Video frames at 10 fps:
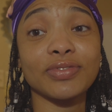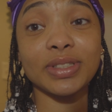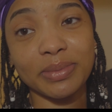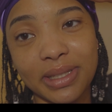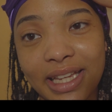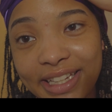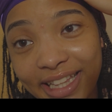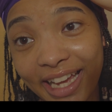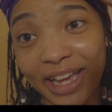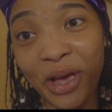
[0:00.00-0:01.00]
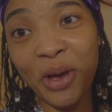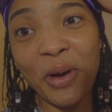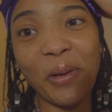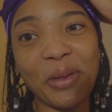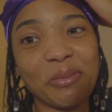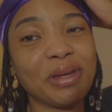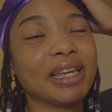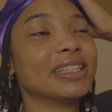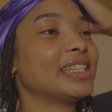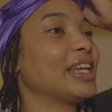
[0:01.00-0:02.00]
something like that with me,
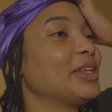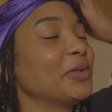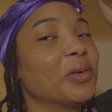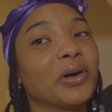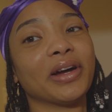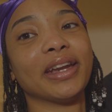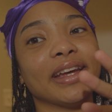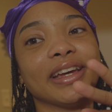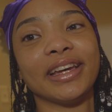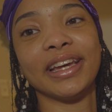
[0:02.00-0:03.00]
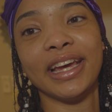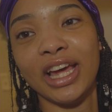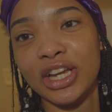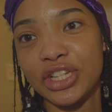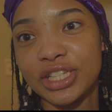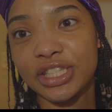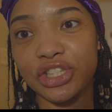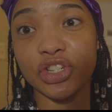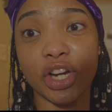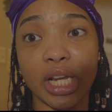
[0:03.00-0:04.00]
and take you on just the
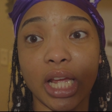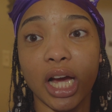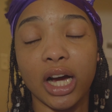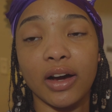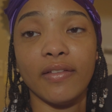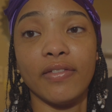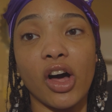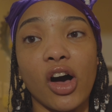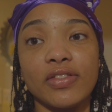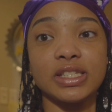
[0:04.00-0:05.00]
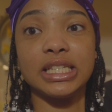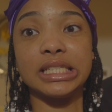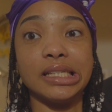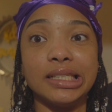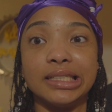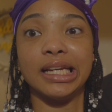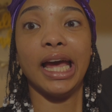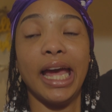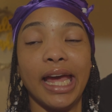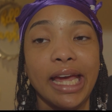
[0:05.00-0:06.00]
journey of the off season
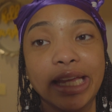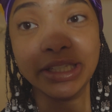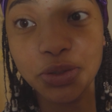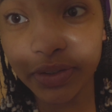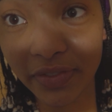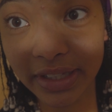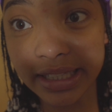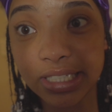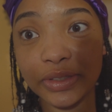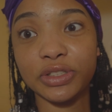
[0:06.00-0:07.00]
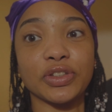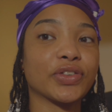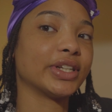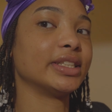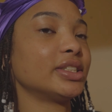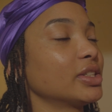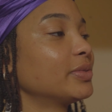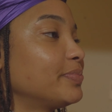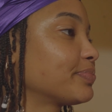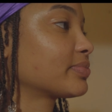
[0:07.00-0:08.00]
and doing fun things with your friends.
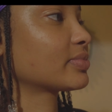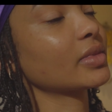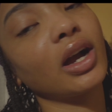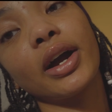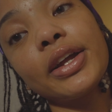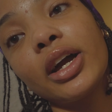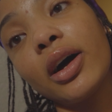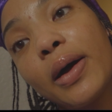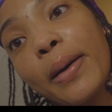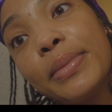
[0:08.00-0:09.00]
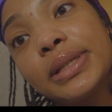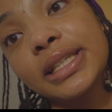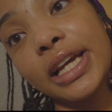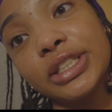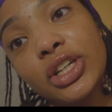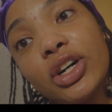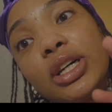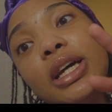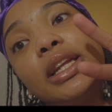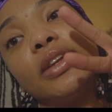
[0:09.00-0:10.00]
So alright y'all, I'm gonna catch
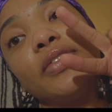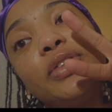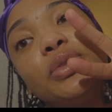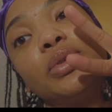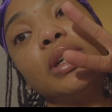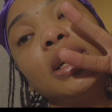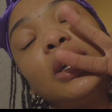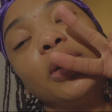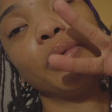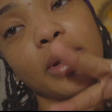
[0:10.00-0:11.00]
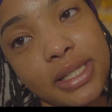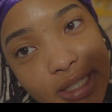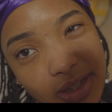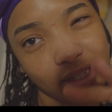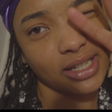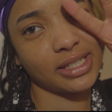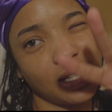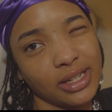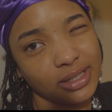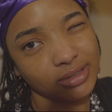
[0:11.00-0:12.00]
y'all in a few when I see y'all next
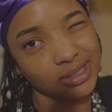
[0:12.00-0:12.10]
thing.